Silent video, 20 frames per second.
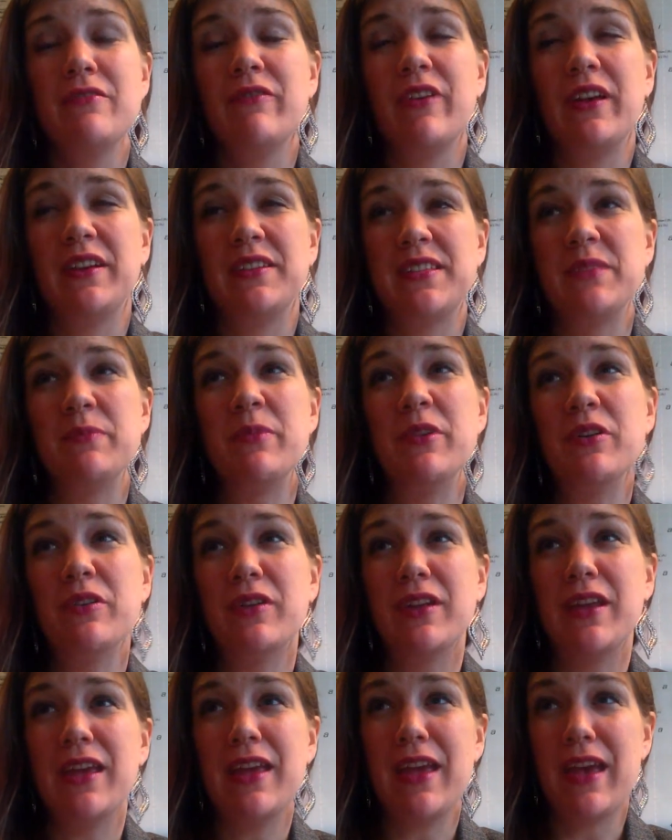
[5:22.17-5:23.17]

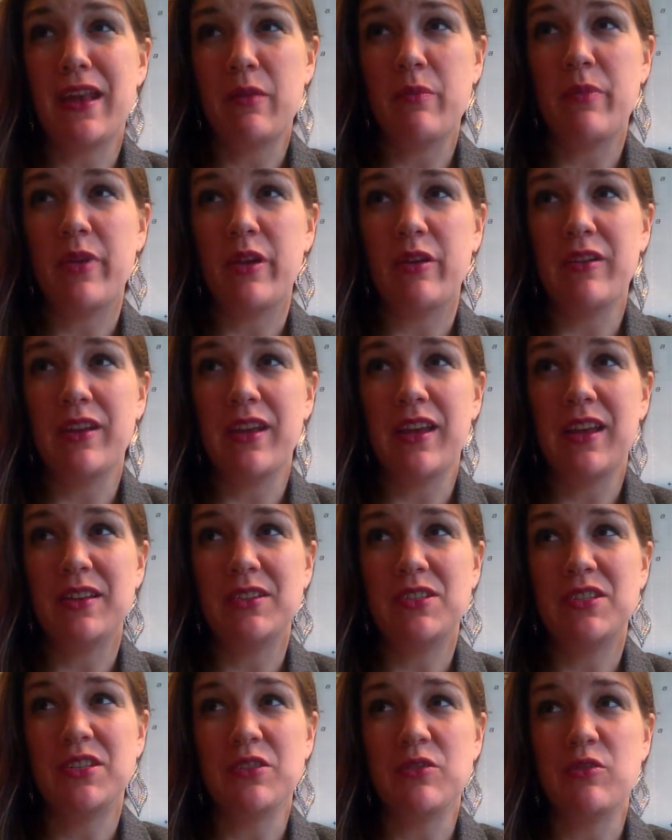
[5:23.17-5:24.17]
flexibility and
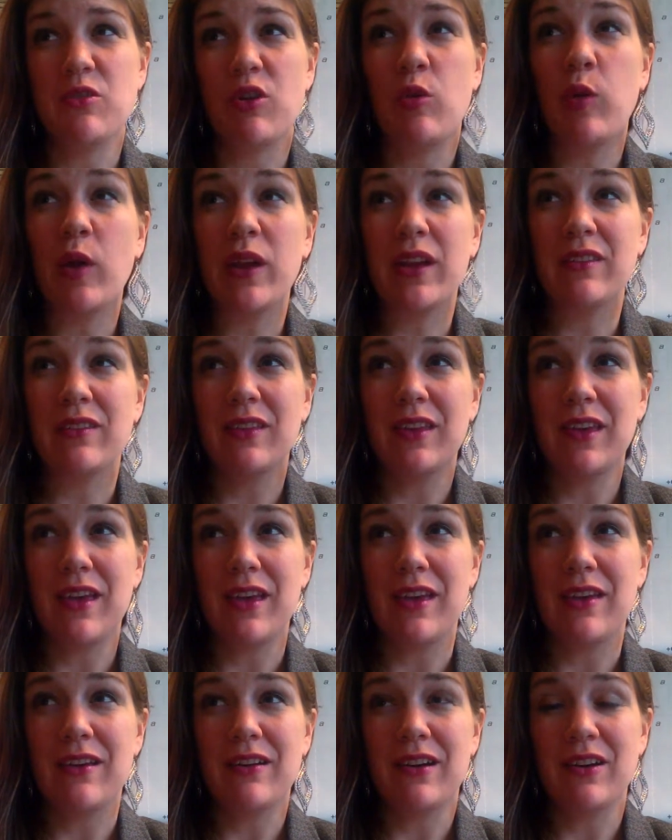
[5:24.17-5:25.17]
ability to
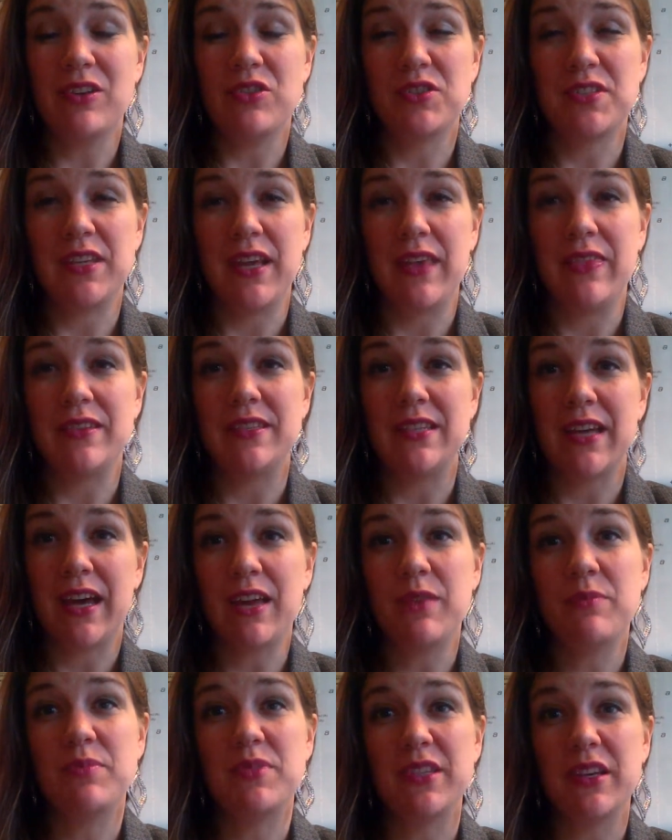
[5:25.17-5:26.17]
quickly understand the
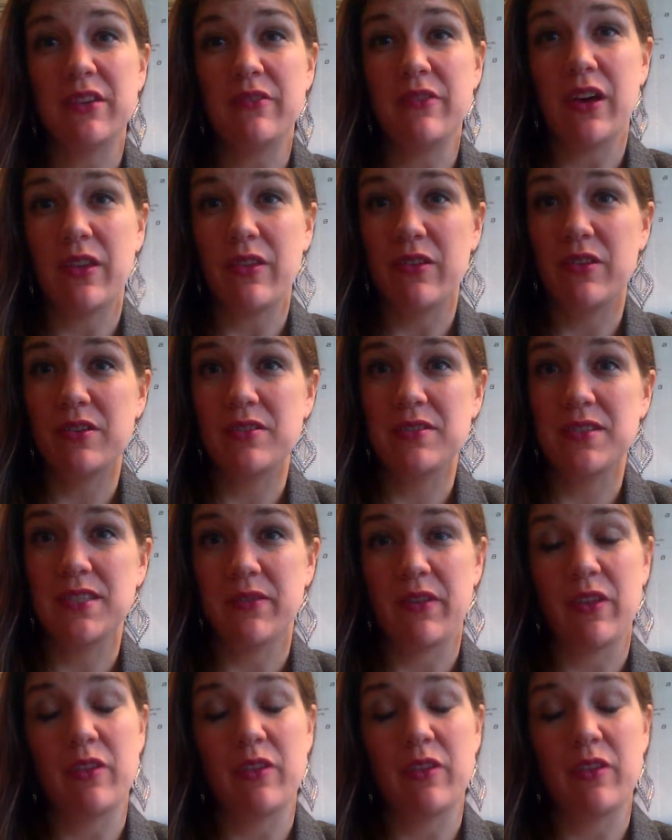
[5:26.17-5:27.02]
types of others,